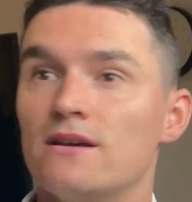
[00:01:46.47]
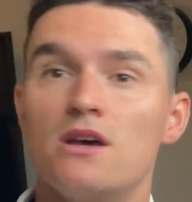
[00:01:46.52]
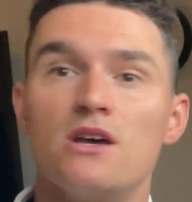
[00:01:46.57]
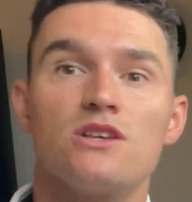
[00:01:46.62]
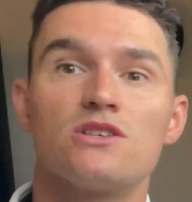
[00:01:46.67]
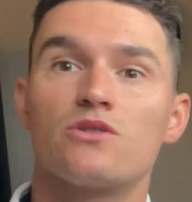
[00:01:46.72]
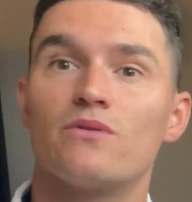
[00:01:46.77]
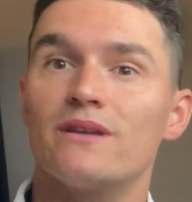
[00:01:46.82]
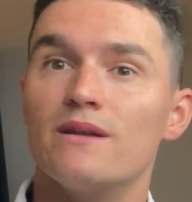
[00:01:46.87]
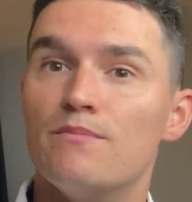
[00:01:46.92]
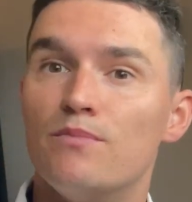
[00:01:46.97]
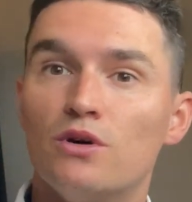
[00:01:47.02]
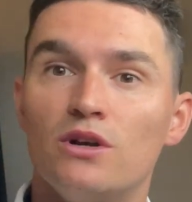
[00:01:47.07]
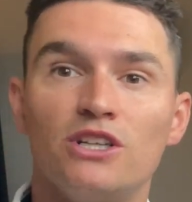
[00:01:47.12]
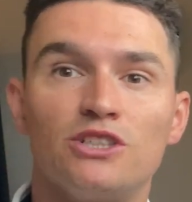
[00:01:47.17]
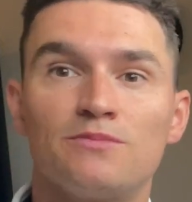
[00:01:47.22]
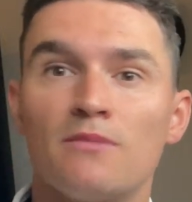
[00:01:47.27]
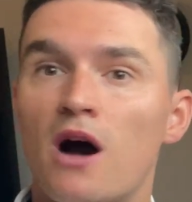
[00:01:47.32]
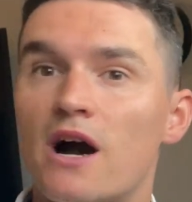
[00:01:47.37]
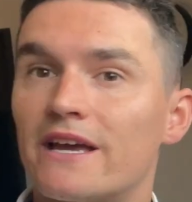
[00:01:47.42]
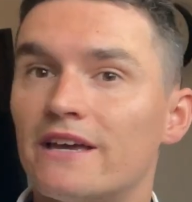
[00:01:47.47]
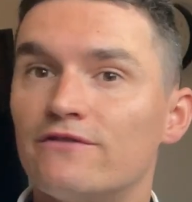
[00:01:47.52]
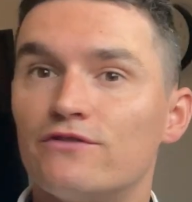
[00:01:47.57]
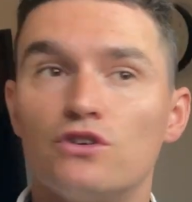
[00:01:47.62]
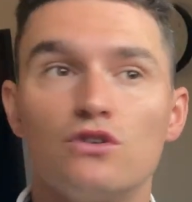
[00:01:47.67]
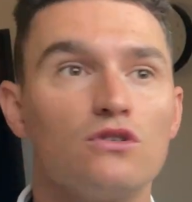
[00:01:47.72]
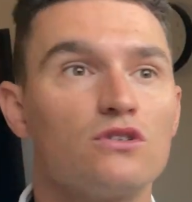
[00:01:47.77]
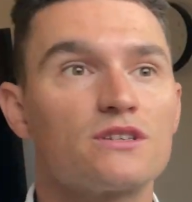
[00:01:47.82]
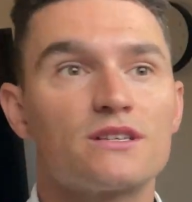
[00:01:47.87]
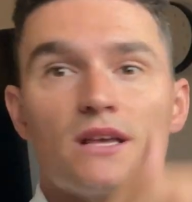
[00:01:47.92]
So in a bullish market, of
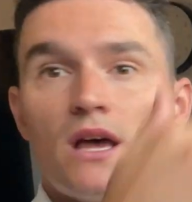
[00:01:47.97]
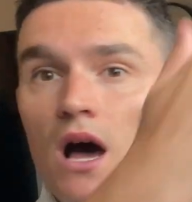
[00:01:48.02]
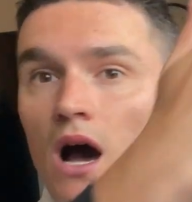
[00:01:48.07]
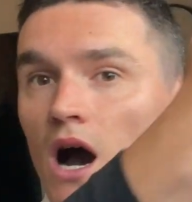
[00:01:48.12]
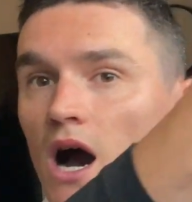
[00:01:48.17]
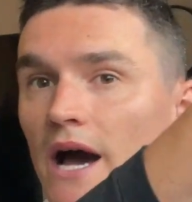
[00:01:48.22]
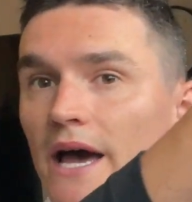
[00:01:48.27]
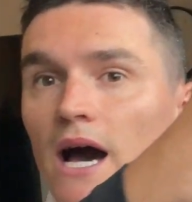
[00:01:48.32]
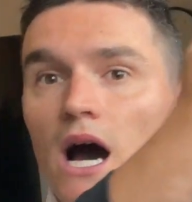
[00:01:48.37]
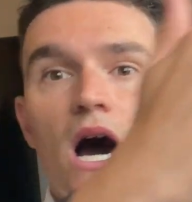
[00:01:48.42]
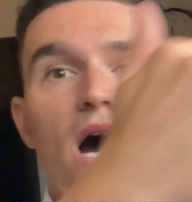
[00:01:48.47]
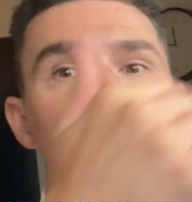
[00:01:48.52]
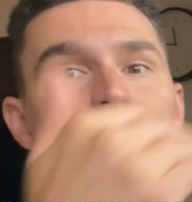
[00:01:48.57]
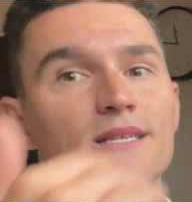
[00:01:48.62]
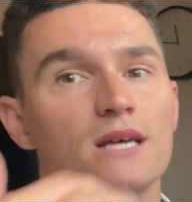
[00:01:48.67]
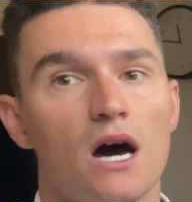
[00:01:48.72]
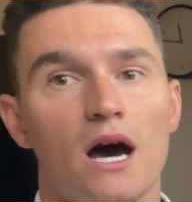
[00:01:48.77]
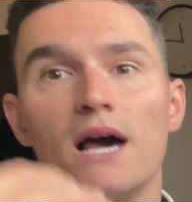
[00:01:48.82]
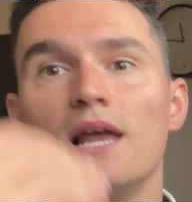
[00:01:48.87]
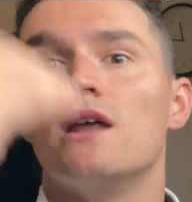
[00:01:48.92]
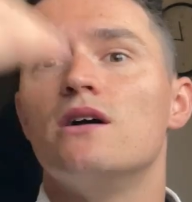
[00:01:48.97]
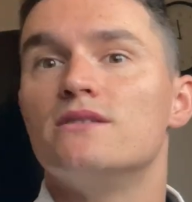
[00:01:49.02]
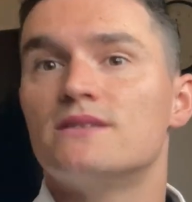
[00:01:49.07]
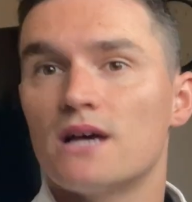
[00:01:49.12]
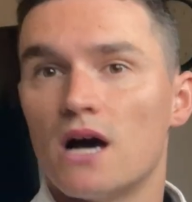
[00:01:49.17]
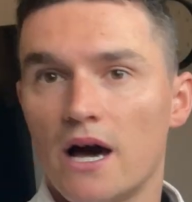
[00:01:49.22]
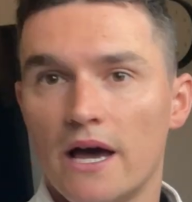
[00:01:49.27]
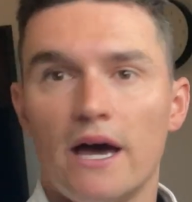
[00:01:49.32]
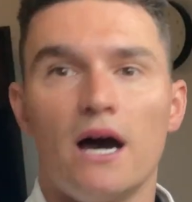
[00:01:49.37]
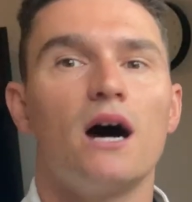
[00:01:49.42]
course, high highs, high lows,
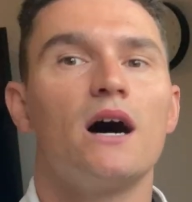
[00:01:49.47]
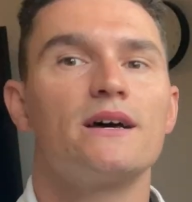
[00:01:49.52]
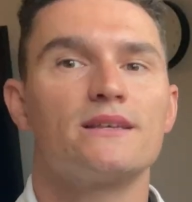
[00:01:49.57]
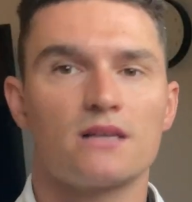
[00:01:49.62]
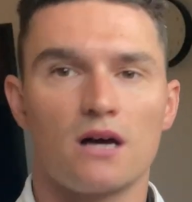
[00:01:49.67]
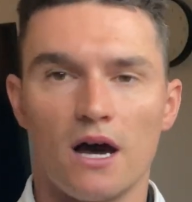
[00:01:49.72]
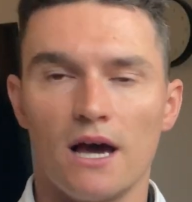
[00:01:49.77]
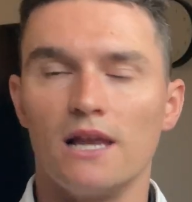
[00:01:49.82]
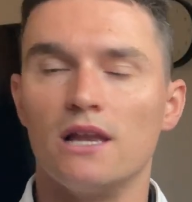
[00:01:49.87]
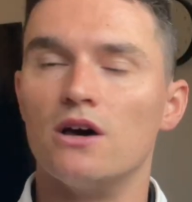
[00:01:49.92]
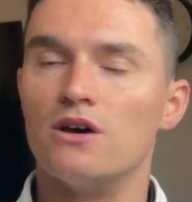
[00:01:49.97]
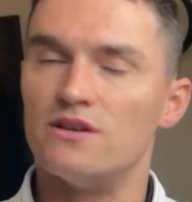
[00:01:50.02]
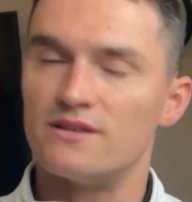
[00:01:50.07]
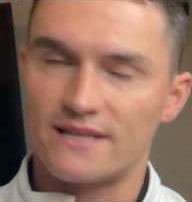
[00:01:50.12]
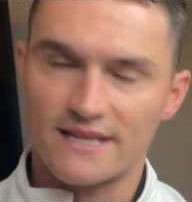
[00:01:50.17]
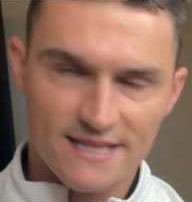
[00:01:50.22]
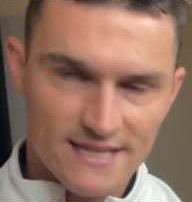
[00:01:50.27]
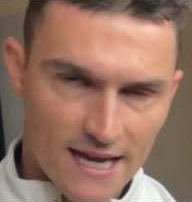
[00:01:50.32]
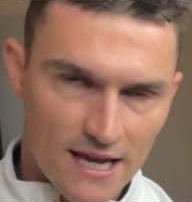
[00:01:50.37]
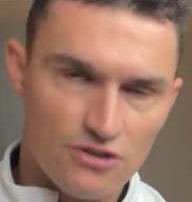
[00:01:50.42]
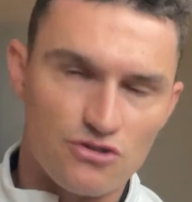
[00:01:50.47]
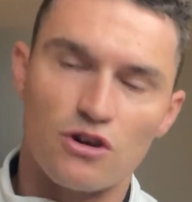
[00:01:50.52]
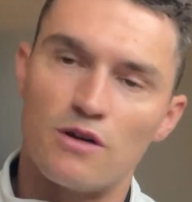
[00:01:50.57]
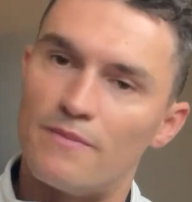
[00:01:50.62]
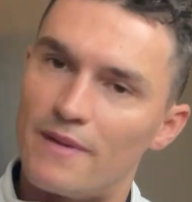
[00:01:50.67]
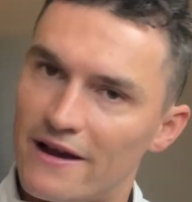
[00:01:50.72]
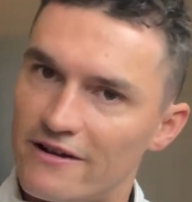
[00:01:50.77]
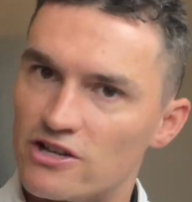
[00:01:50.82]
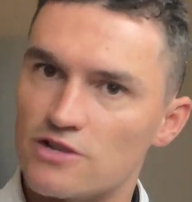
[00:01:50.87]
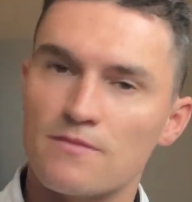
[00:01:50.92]
high highs, high lows, etc.
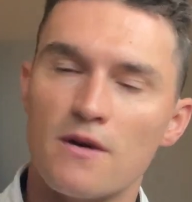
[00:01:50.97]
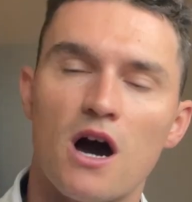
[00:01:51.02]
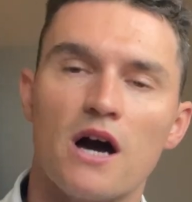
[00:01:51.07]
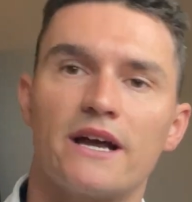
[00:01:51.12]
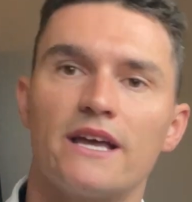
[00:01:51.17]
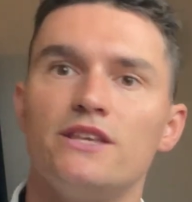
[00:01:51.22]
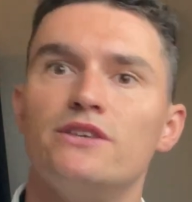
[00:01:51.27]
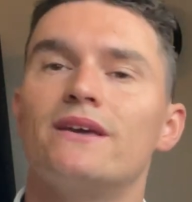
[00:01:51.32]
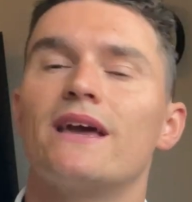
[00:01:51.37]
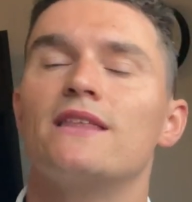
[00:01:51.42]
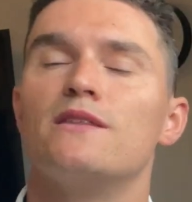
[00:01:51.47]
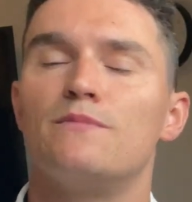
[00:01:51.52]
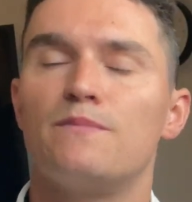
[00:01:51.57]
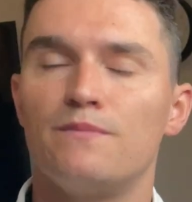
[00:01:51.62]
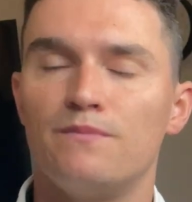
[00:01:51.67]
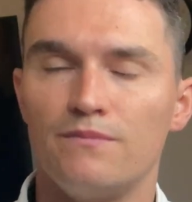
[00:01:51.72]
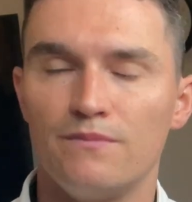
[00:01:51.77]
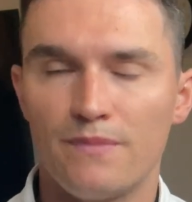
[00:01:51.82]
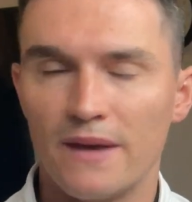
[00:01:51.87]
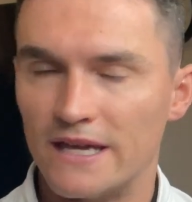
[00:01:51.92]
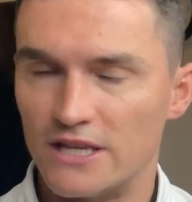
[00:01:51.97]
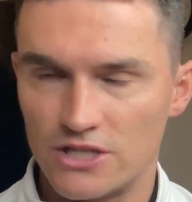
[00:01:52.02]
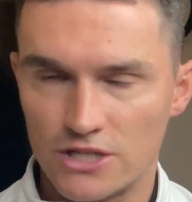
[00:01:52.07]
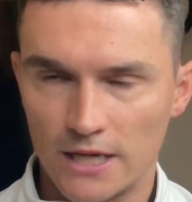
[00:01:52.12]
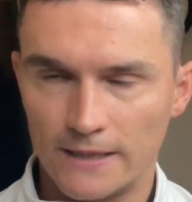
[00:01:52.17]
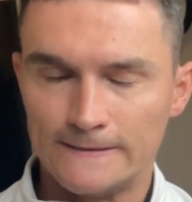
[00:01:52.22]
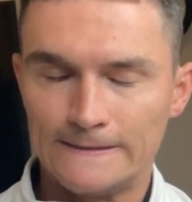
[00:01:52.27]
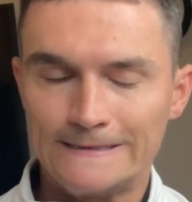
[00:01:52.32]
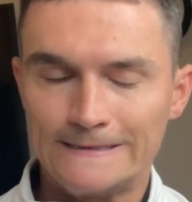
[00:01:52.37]
Bearish market, you get the picture.